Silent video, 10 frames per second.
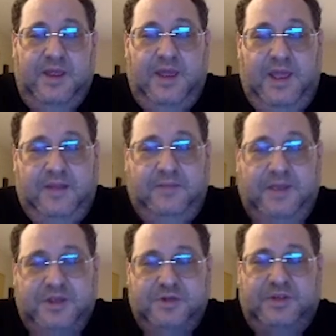and
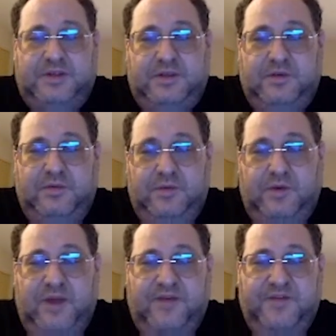make sure that
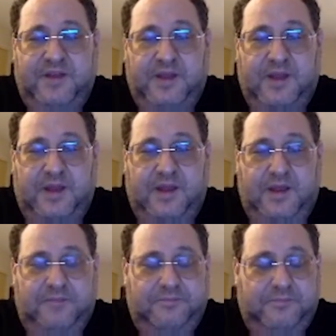you have
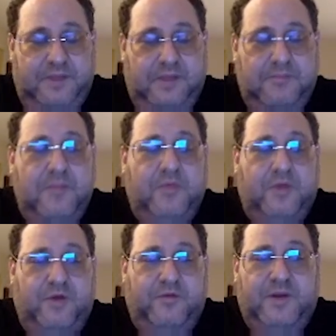a
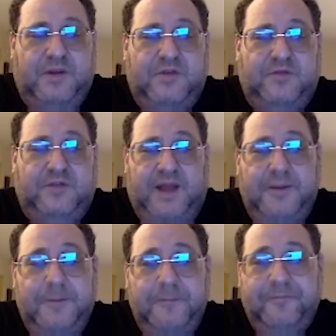memory of what you've
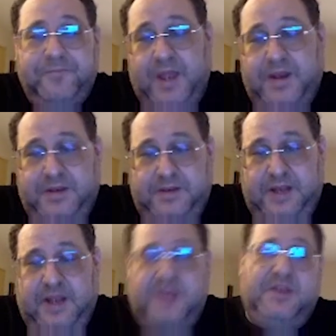done. And
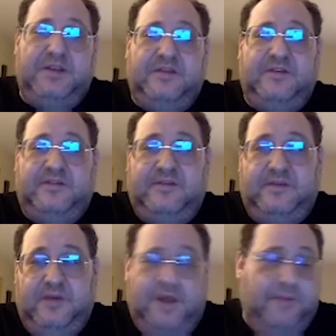like I said, this is
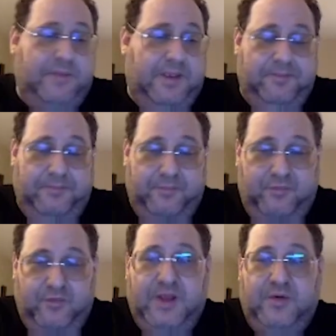going to be
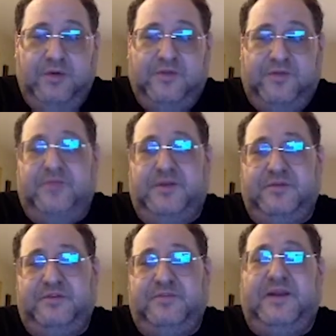really good for the
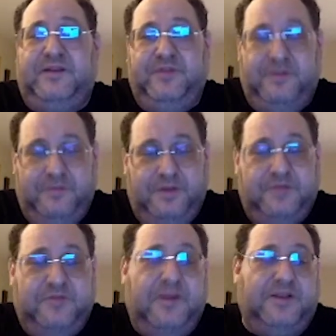retrospective. In the
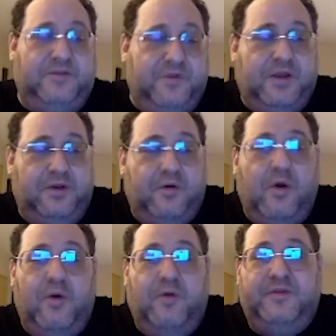retrospective, you can
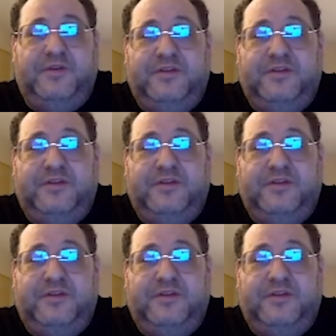go over this